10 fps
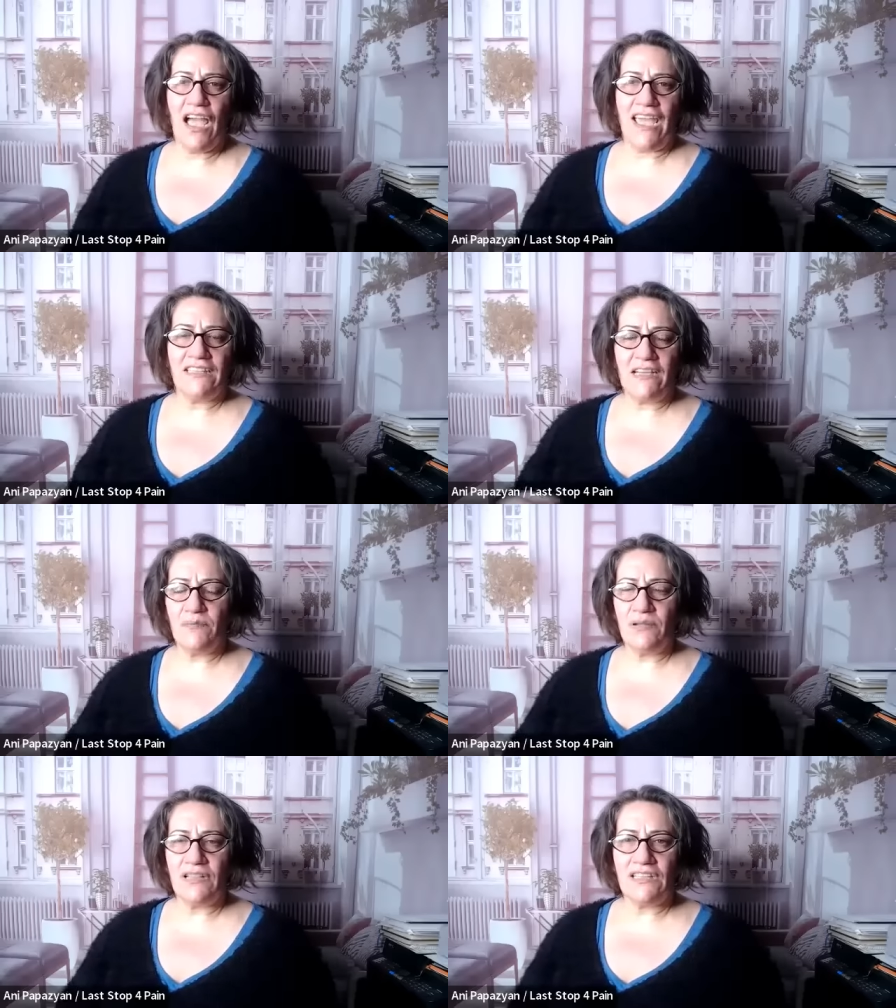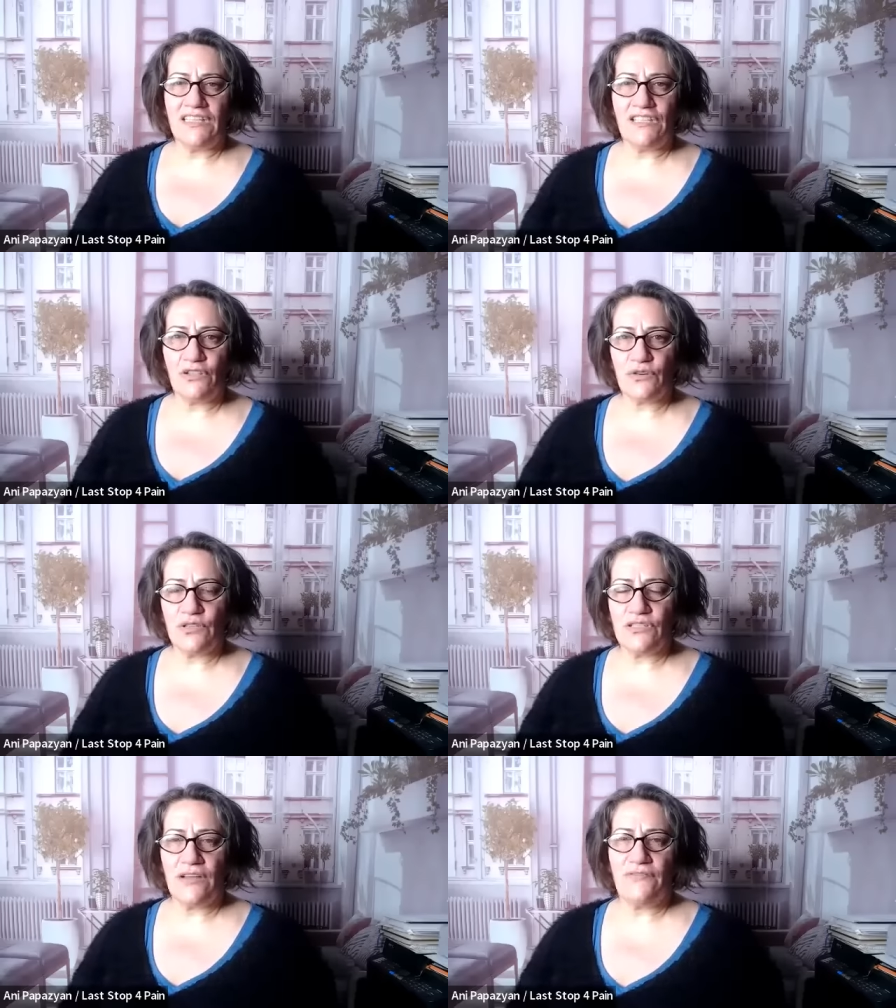It completely
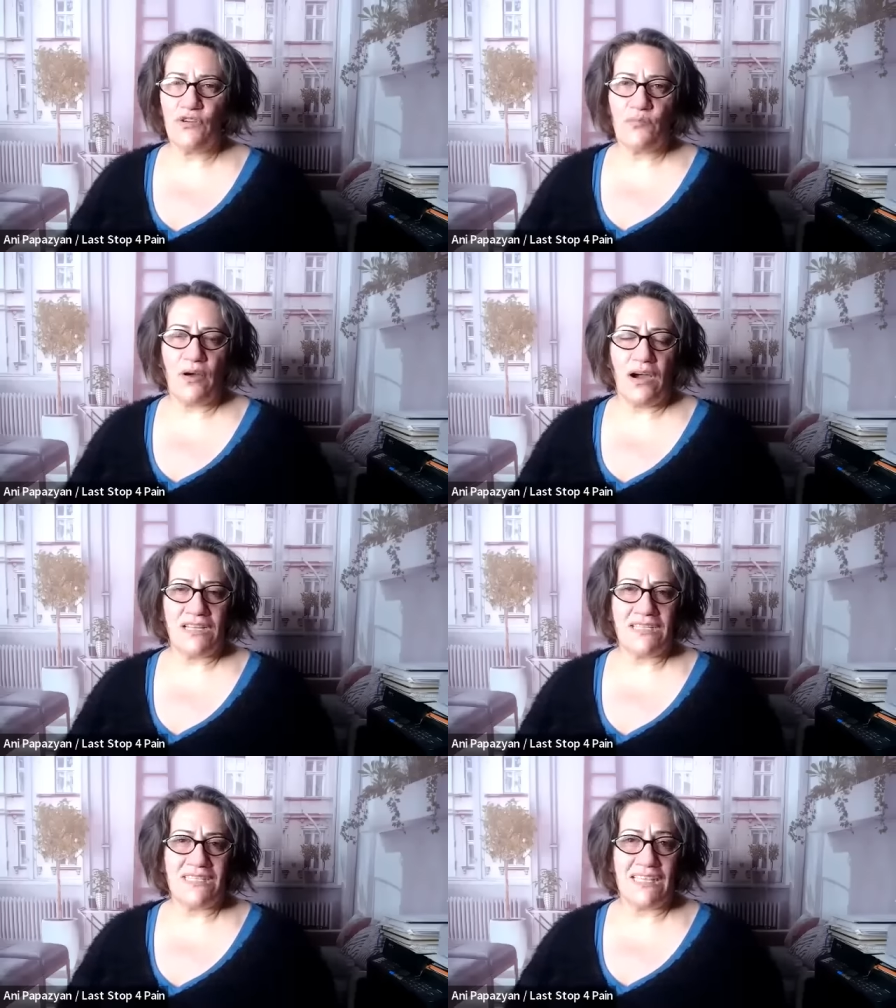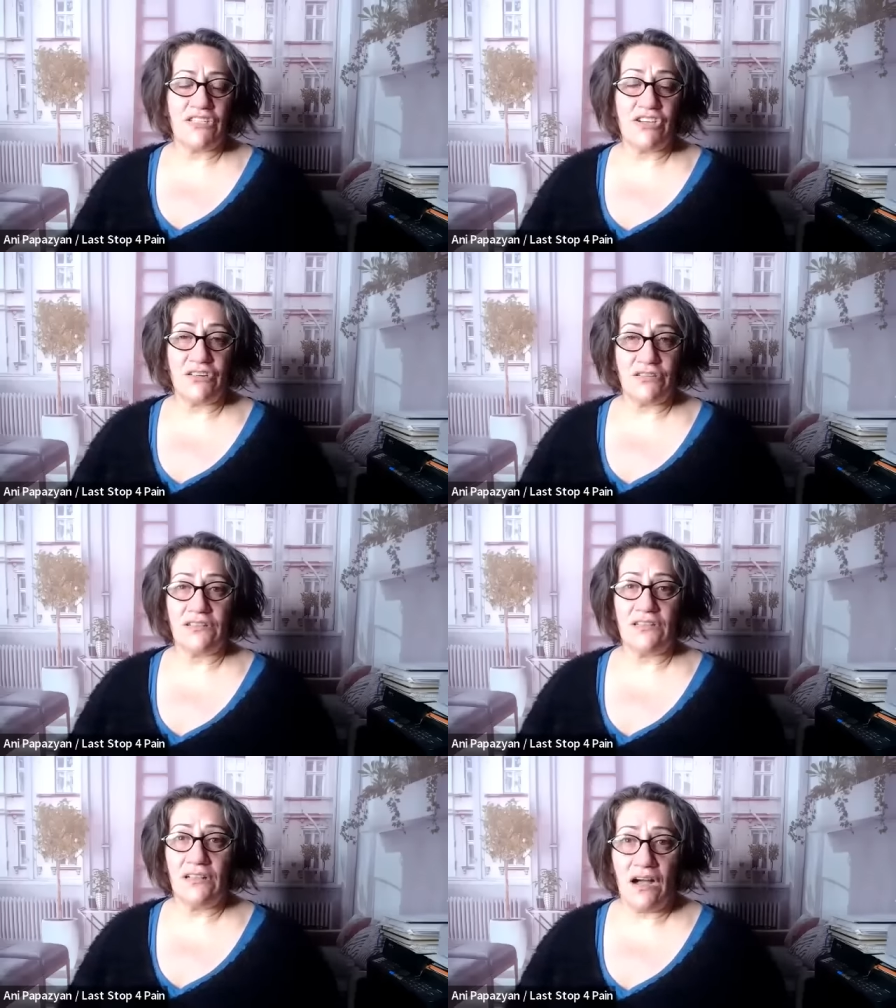throws off your body's
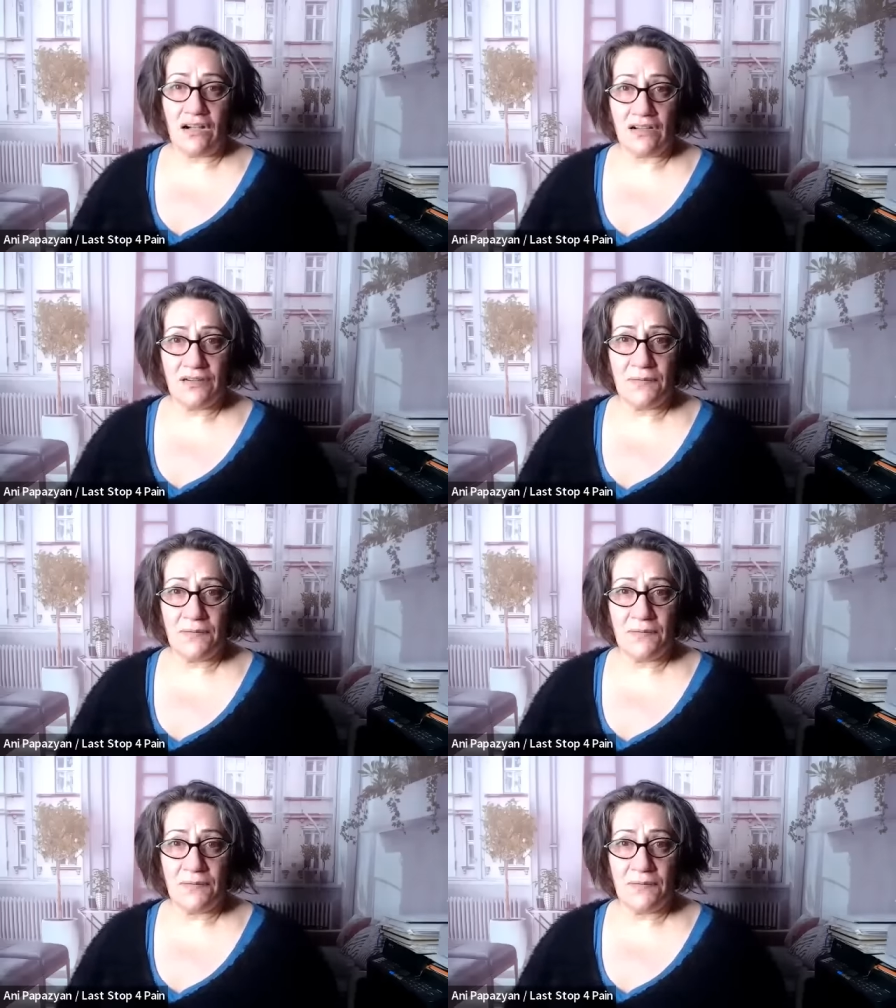internal clock.